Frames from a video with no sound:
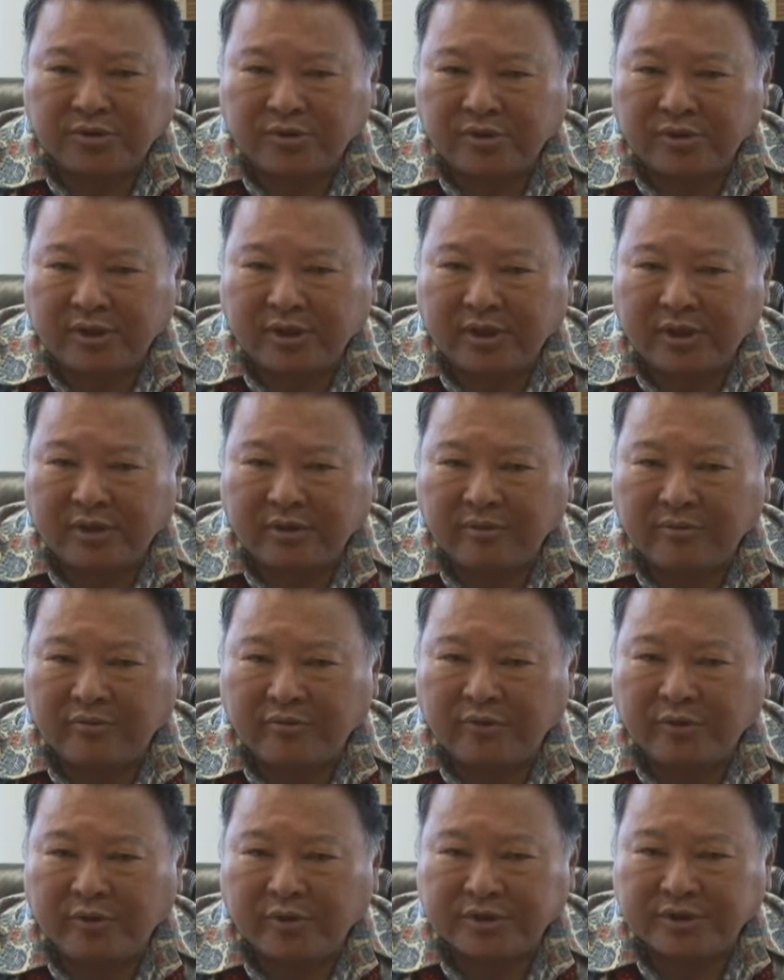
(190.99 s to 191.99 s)
to then
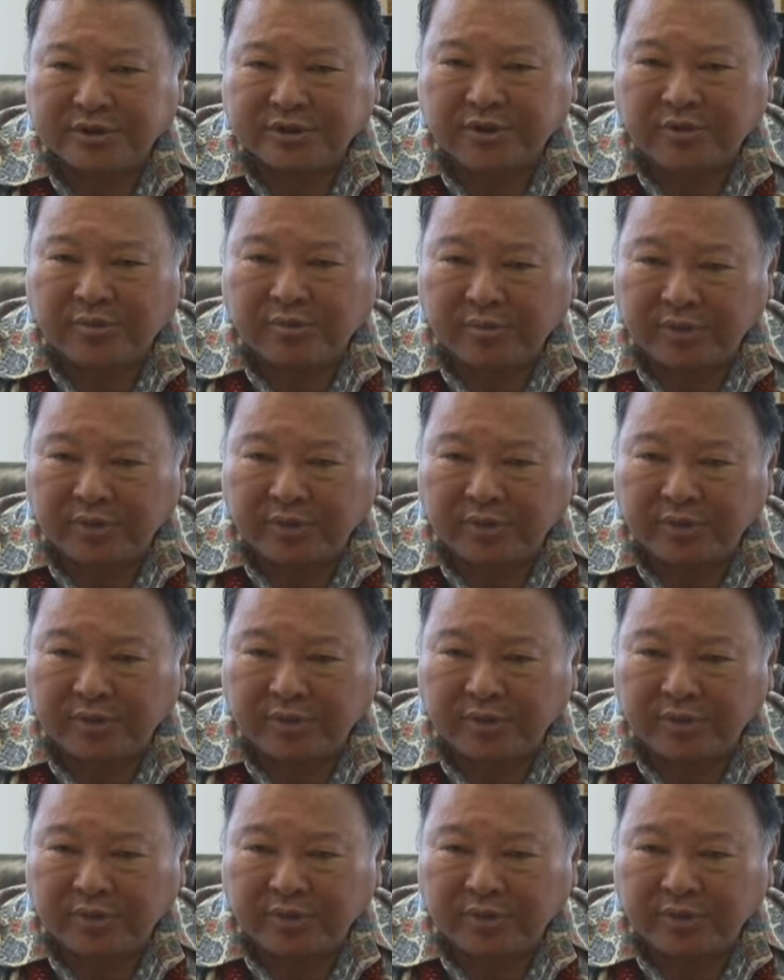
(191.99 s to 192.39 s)
focus their